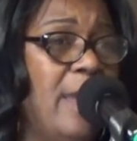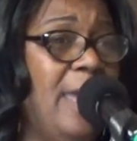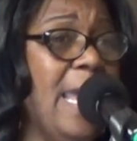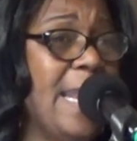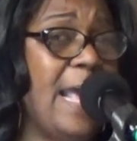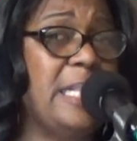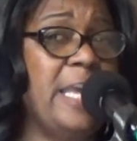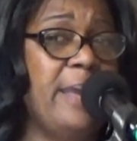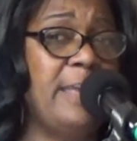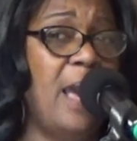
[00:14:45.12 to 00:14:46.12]
Can I
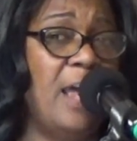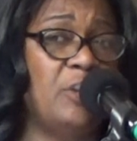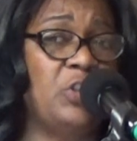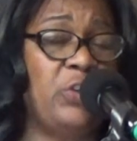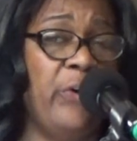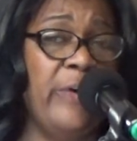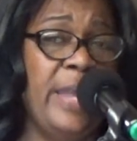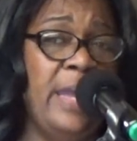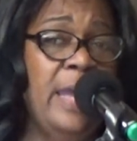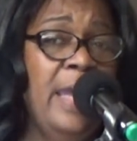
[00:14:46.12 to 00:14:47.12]
tell y'all a
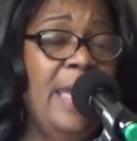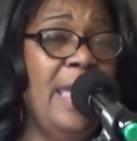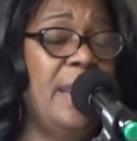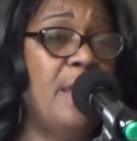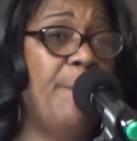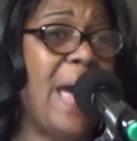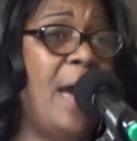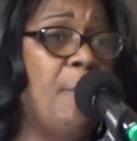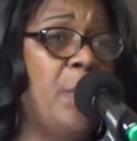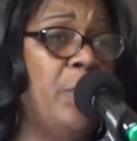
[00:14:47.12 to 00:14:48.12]
story in the
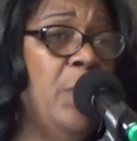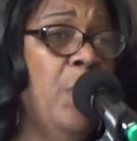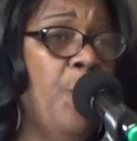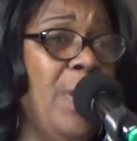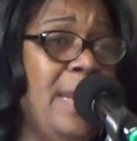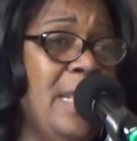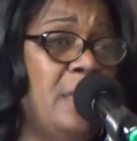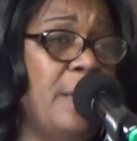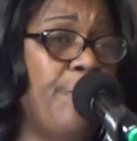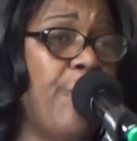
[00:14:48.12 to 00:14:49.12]
Bible with
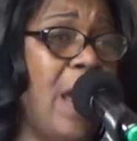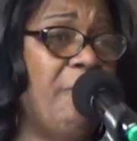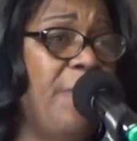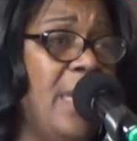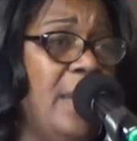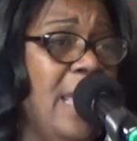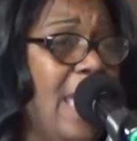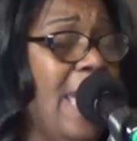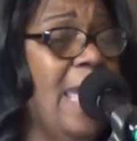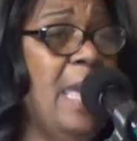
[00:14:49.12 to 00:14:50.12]
this prophet,
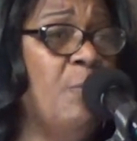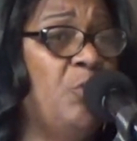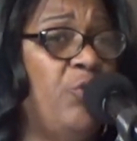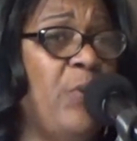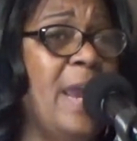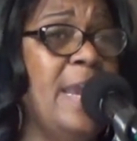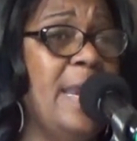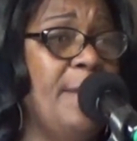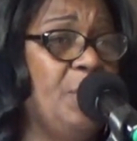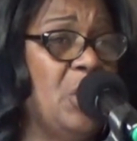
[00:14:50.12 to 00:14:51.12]
and he was
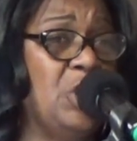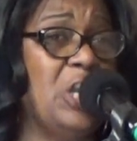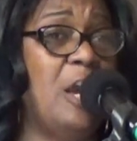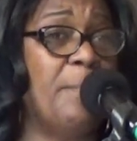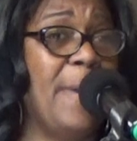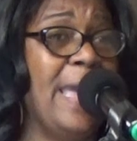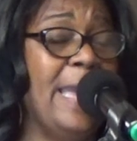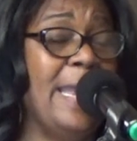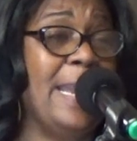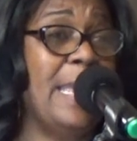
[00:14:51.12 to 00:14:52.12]
training up this young
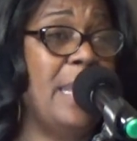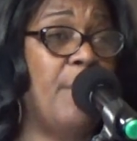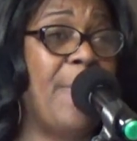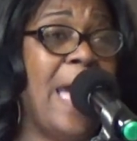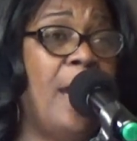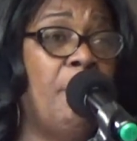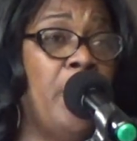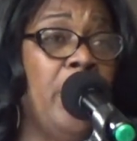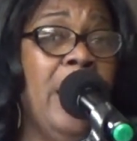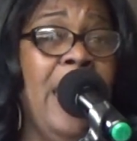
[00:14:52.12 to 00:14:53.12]
man in the
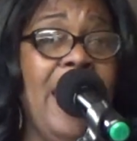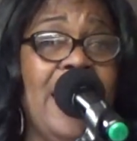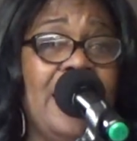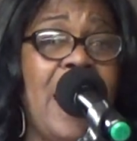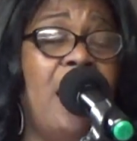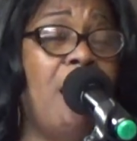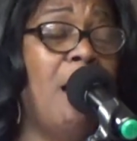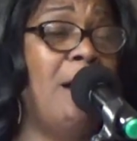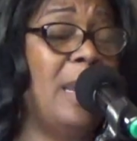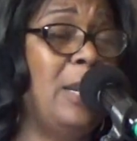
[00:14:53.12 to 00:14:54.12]
Bible, and
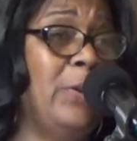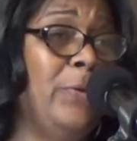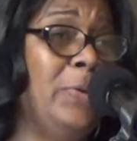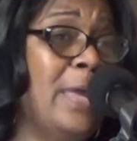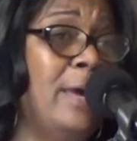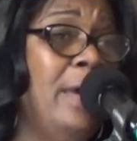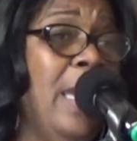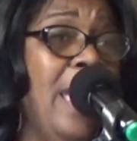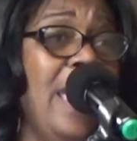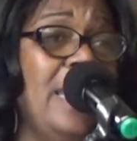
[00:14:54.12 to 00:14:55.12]
hallelujah,
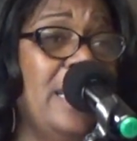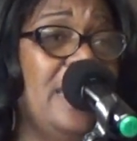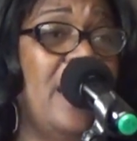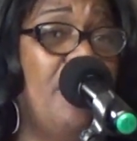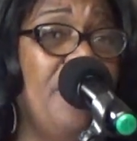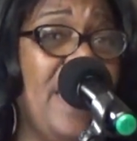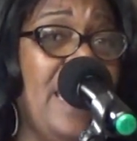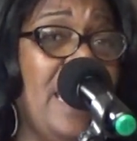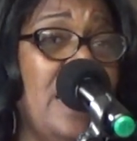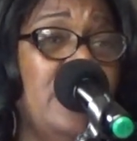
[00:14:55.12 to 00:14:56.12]
and the young
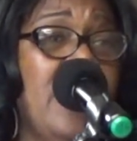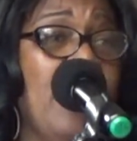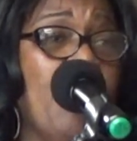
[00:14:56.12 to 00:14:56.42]
man,